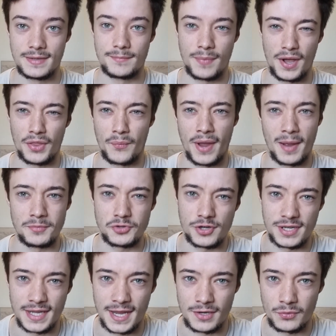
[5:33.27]
By the way, I'm trying
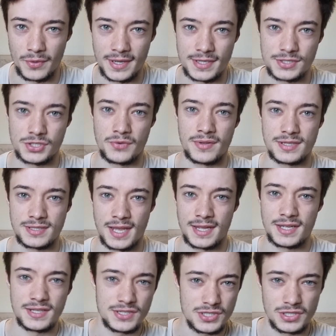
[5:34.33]
to gain weight, so it's like
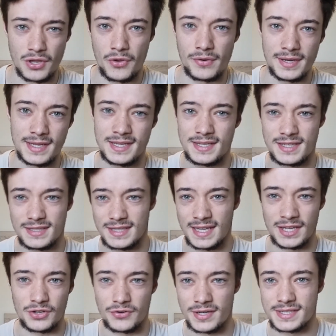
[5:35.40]
slowly
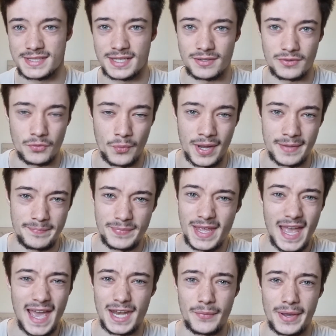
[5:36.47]
increasing weight.
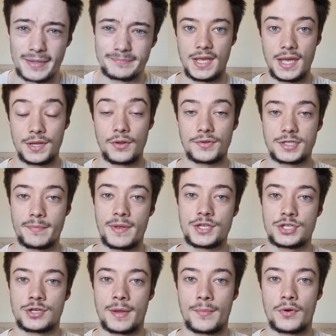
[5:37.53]
Anyway, not to
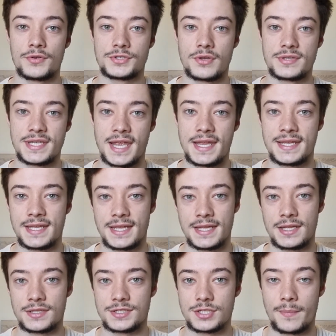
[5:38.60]
mention I'm also
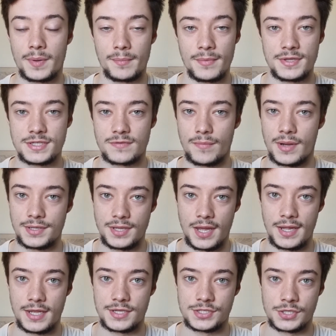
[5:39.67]
taking supplements for my
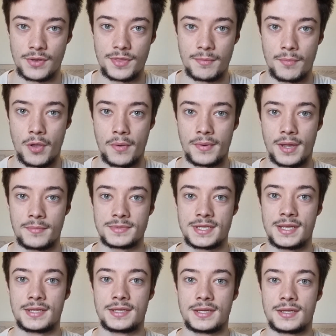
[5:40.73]
diet. So at the moment I'm
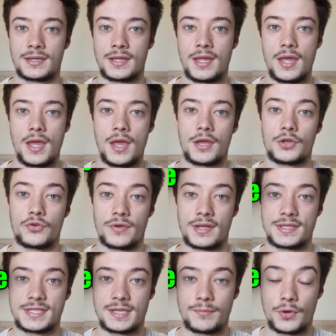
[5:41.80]
taking
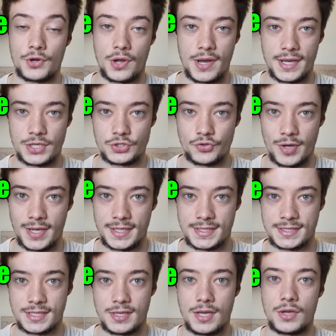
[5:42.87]
creatine
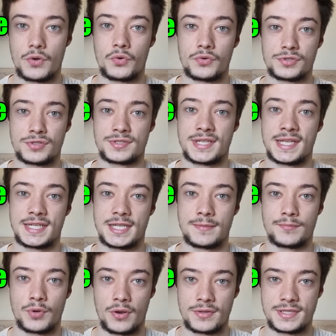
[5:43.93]
monohydrate, also
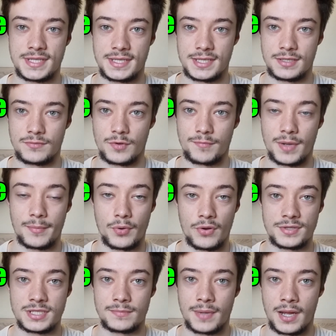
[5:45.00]
taking protein with my
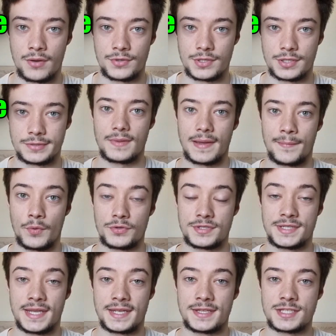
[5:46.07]
protein powder. I'm also
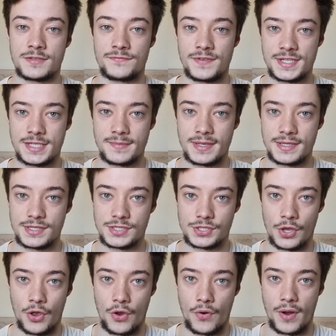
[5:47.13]
taking some vitamins,
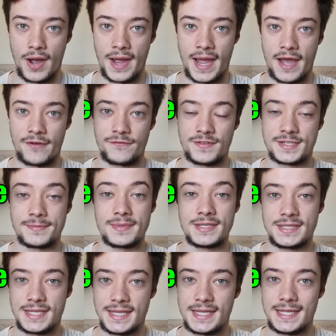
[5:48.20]
so I have
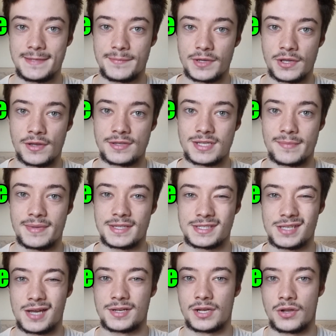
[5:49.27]
vitamin D because I'm
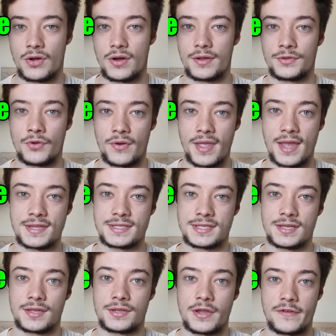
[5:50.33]
inside a lot, not
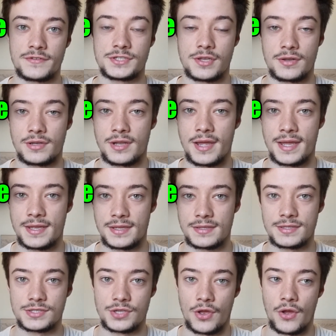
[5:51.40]
getting enough sunlight,
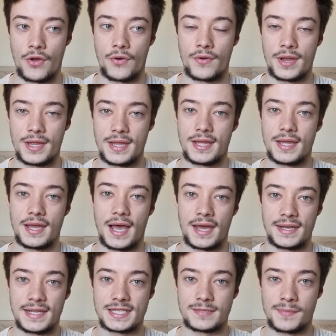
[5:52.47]
so I
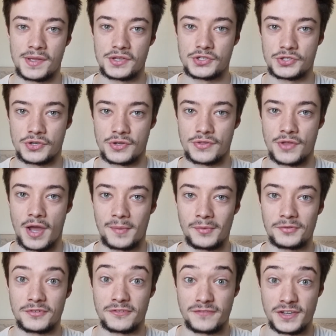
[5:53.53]
need to make sure that I'm
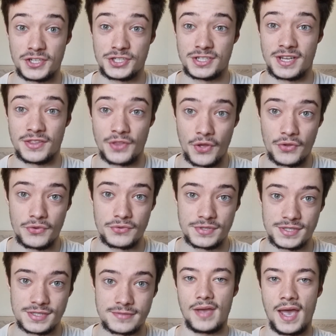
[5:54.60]
not deficient in
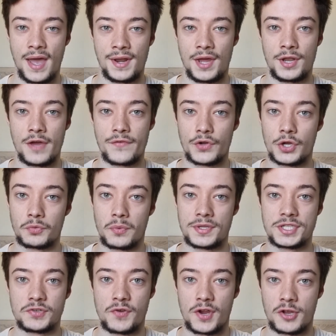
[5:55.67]
those. And another good one
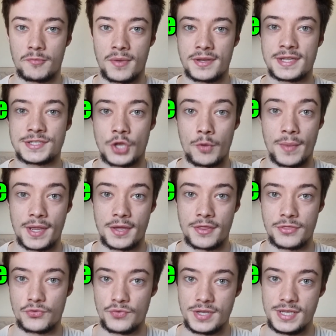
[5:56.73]
to recommend is
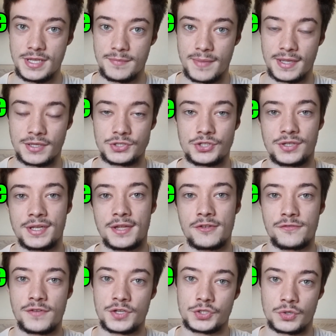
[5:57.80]
omega-3, making sure you get your
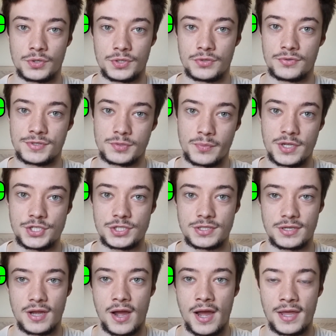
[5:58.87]
fish oils, which
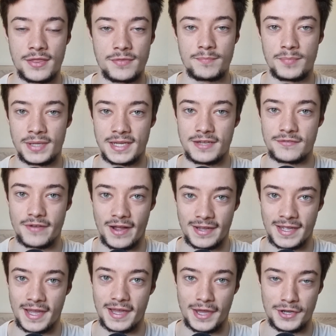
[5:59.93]
I believe I
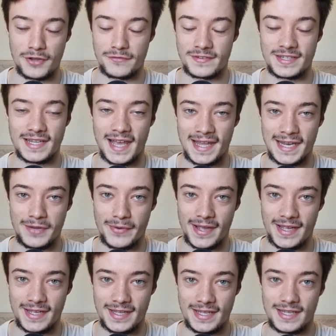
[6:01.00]
get enough in
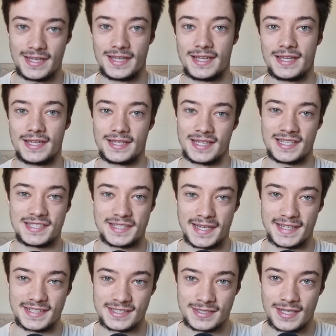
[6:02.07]
anyway. It
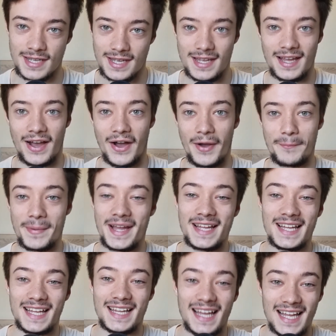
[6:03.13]
stinks.
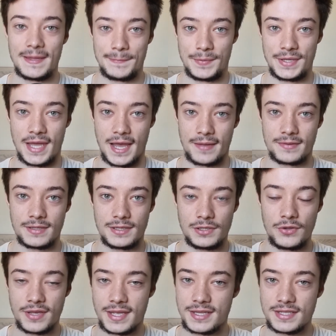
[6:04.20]
But yeah,
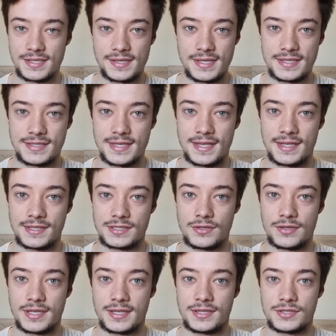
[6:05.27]
look into these things,
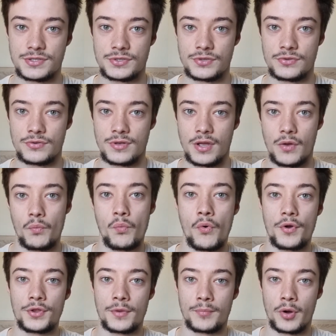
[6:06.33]
look into
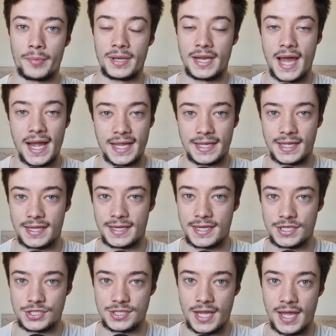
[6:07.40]
what you're probably lacking in
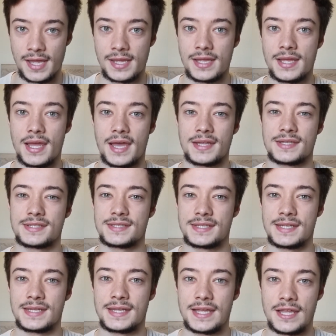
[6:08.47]
each day and
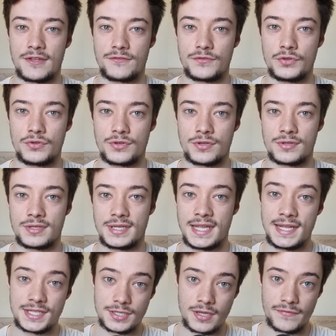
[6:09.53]
see if you can
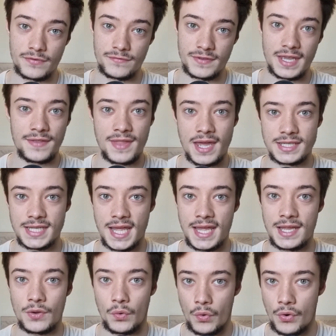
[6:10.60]
eat enough of it in that
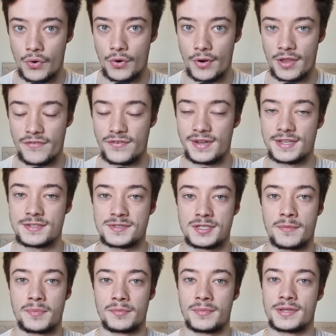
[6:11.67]
day, or if you need some
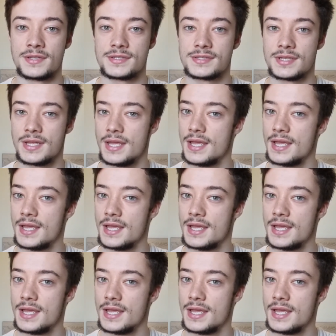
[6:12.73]
supplements.